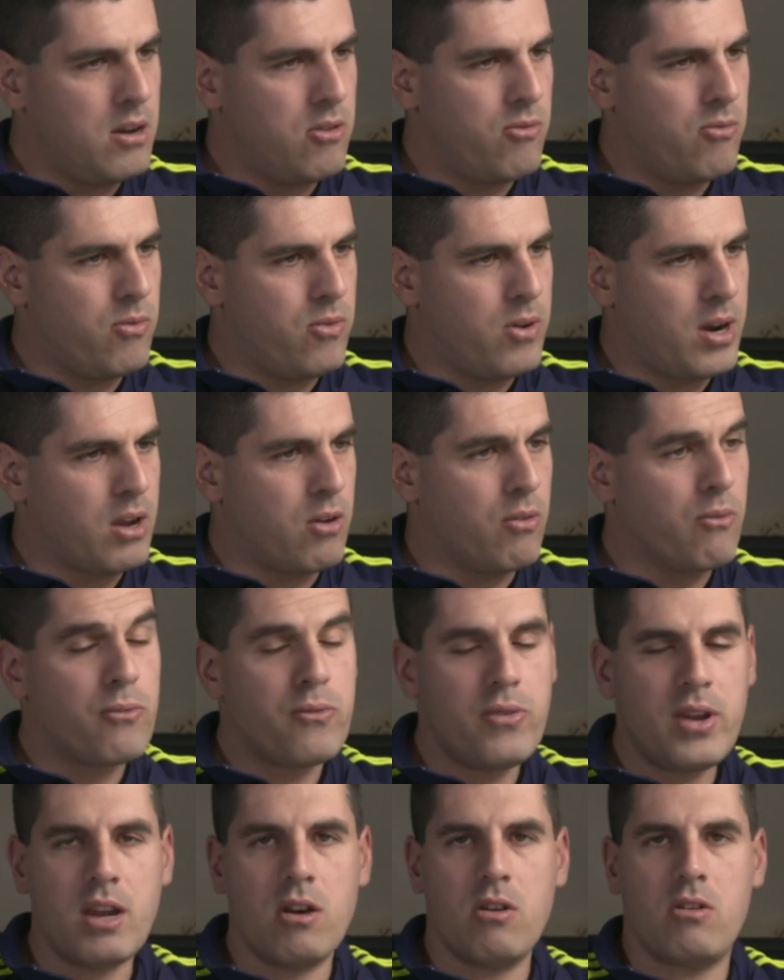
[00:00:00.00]

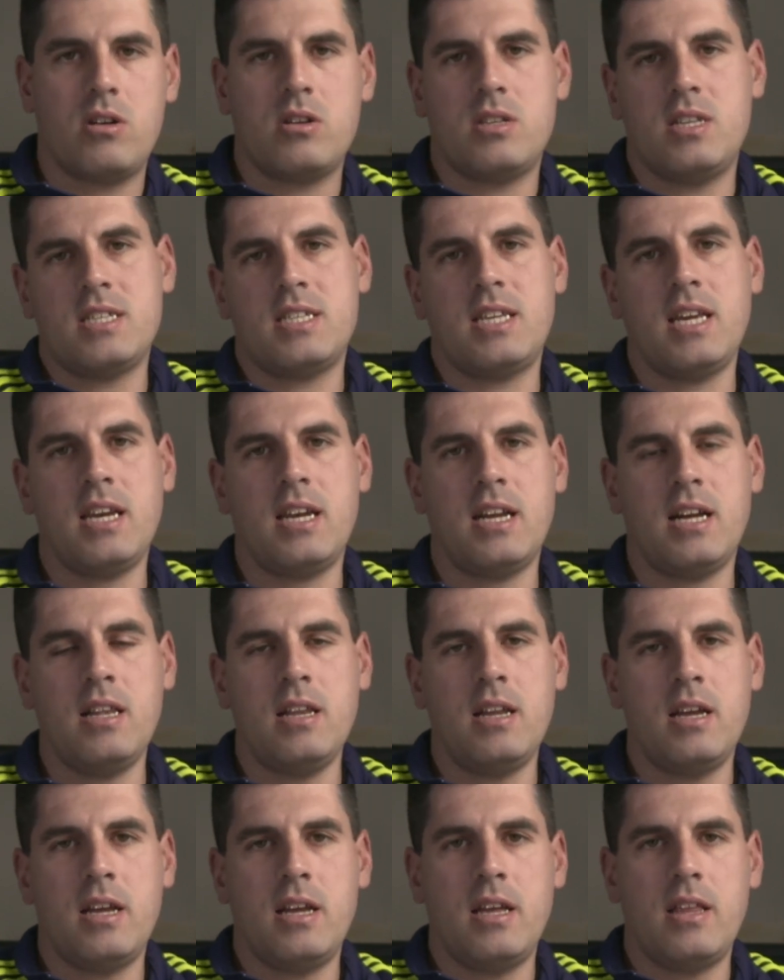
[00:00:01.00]
reconfigure the
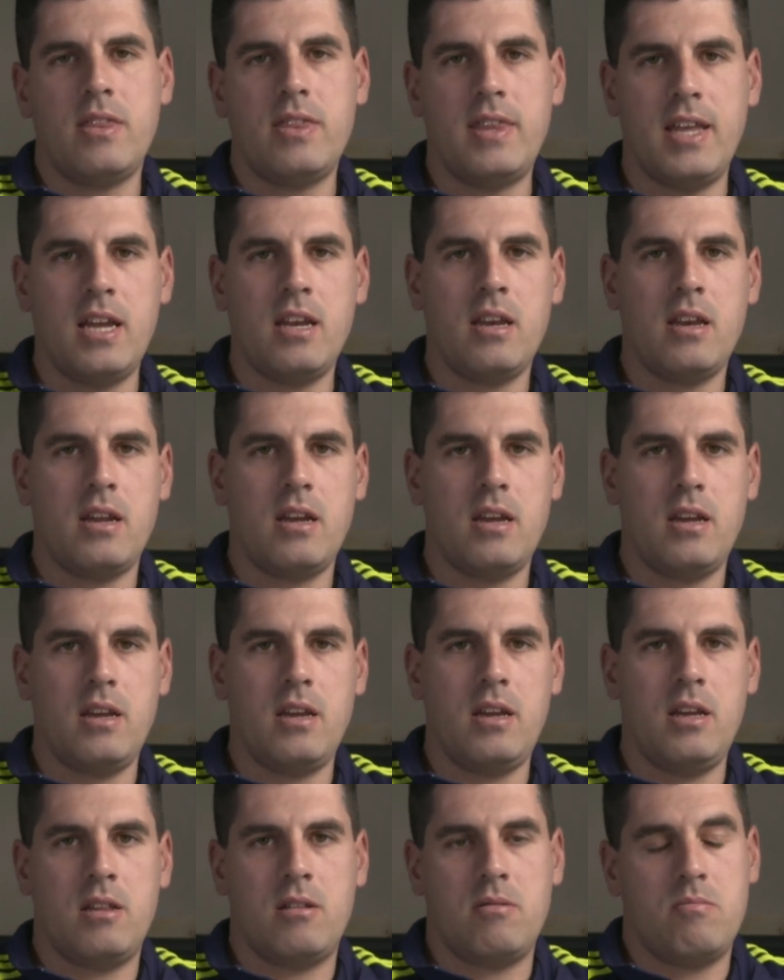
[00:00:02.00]
signal, then
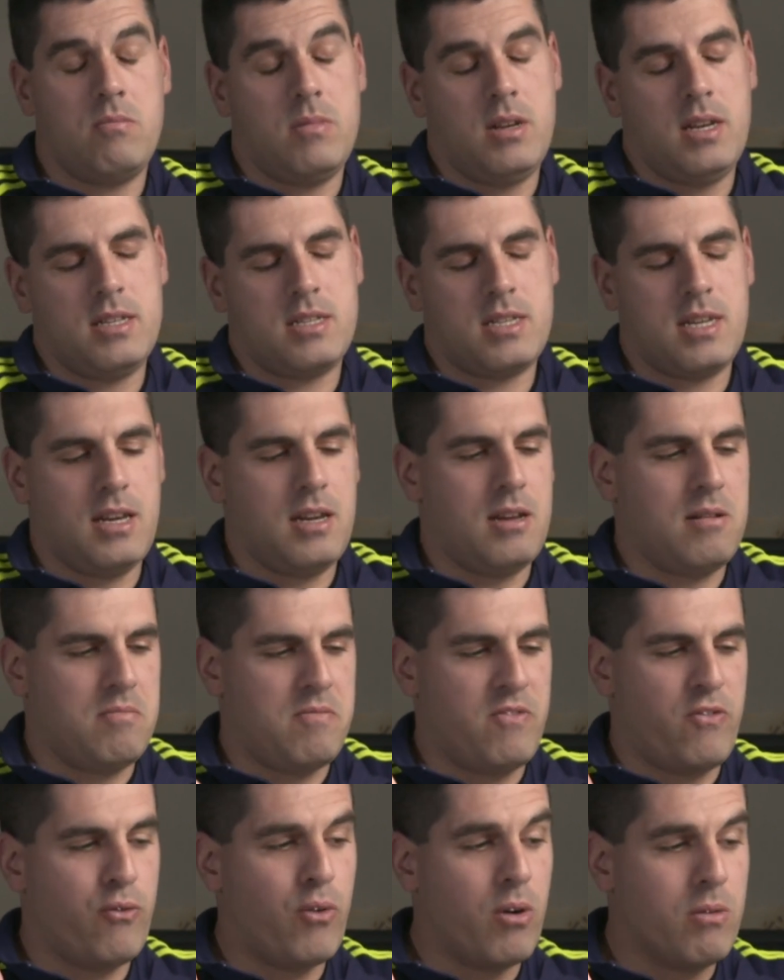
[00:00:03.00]
it, let's say,
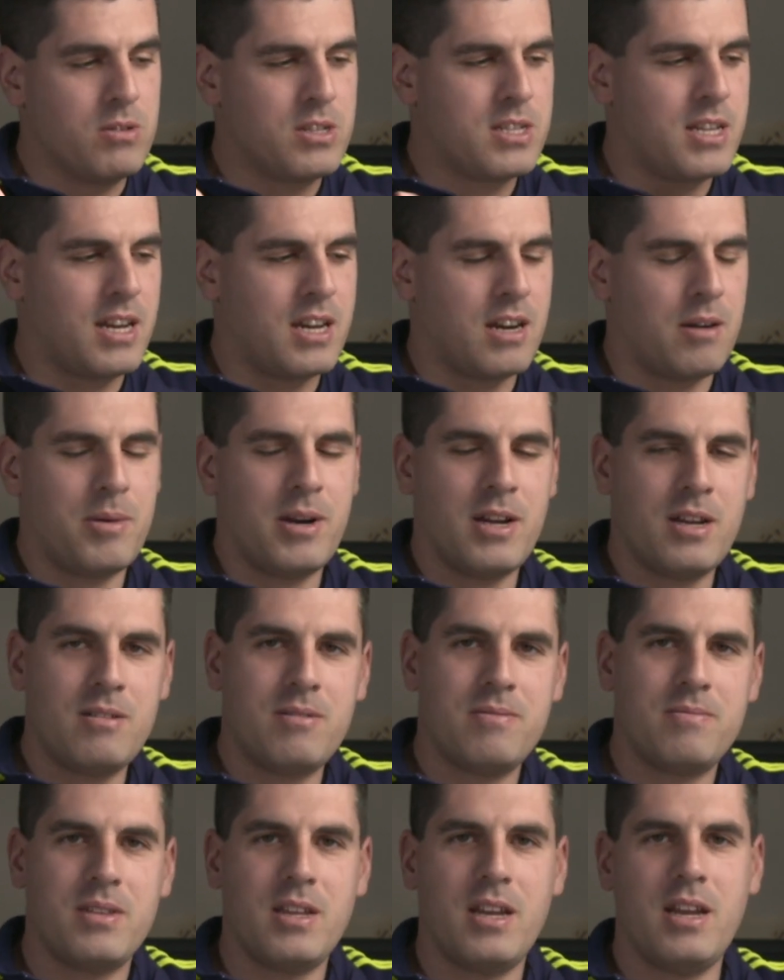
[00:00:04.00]
phones the camera
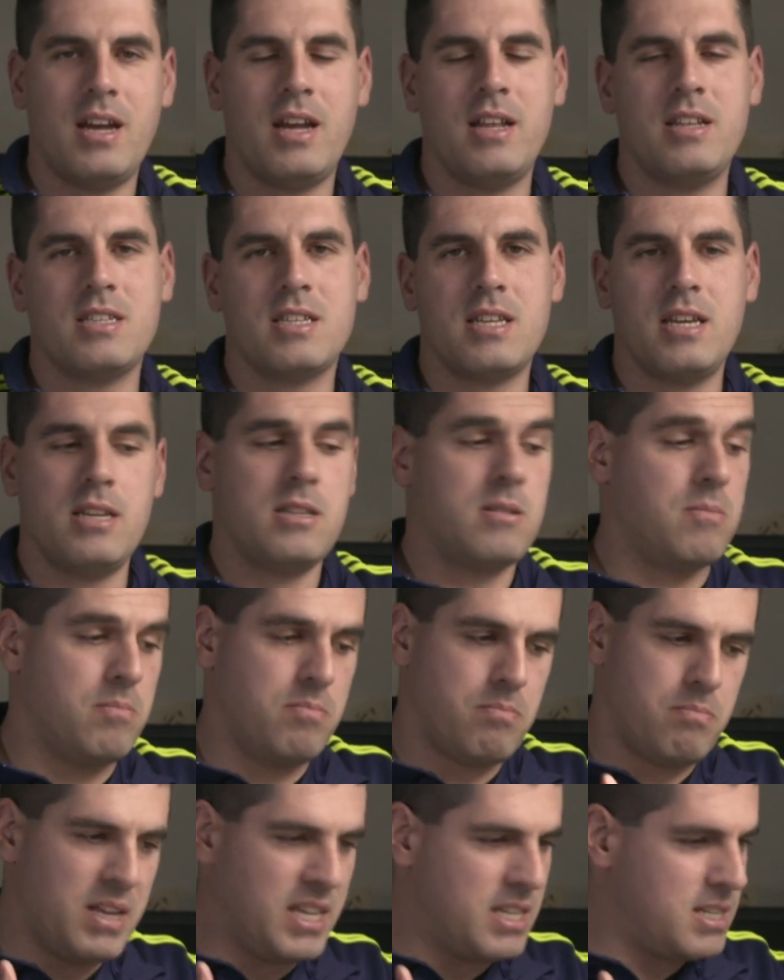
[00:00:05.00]
and says,
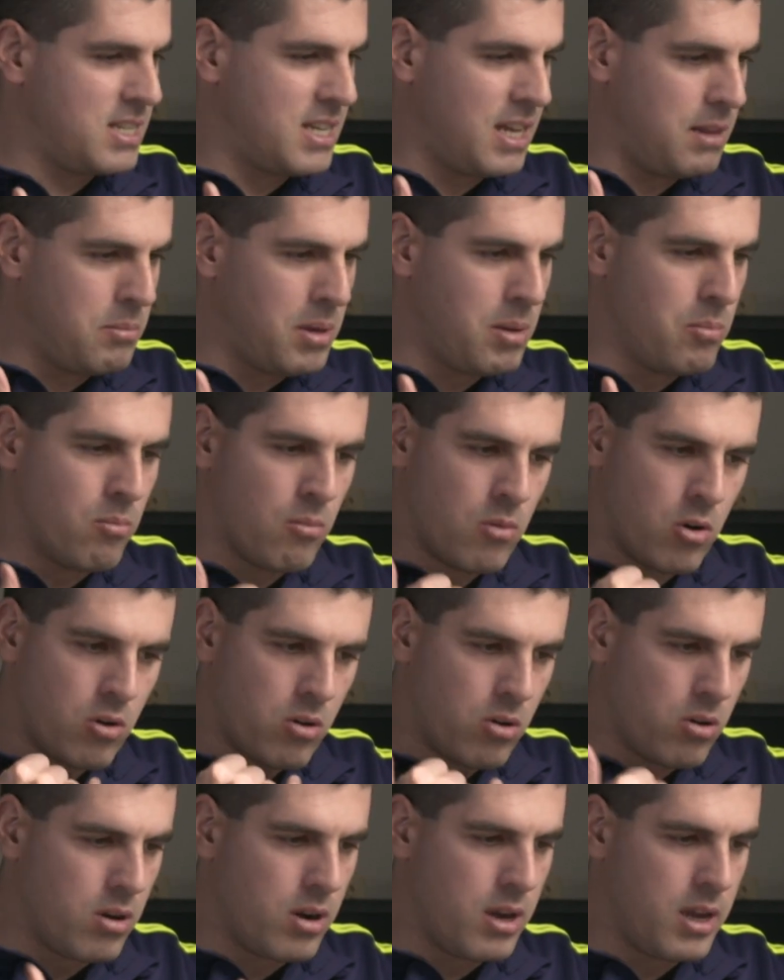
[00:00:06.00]
please send me
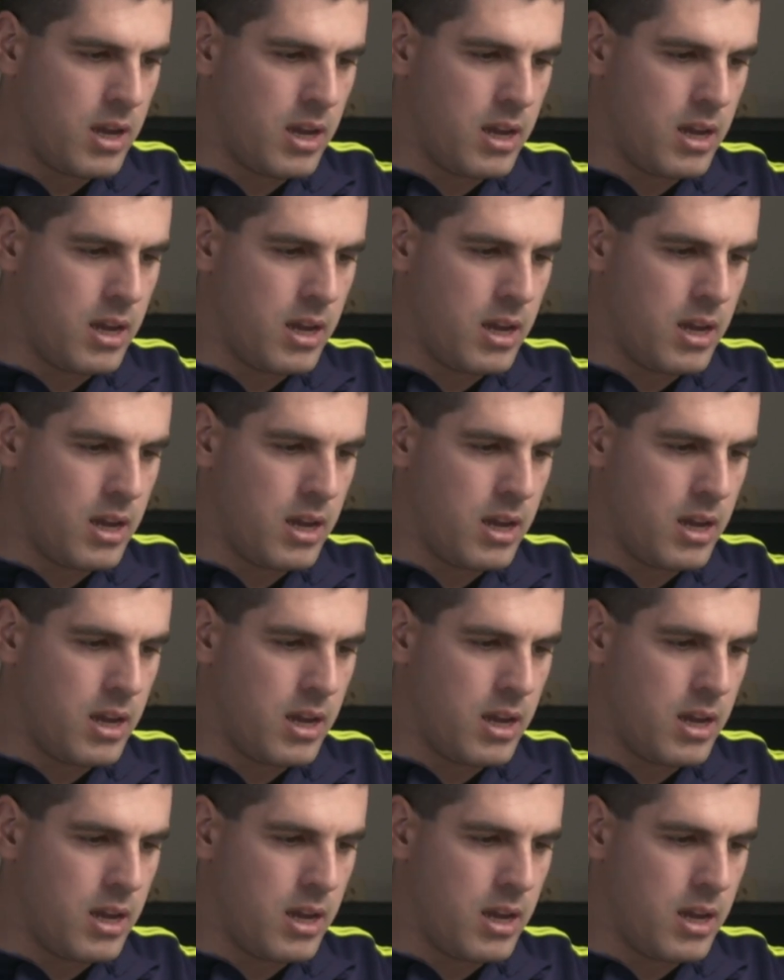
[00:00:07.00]
more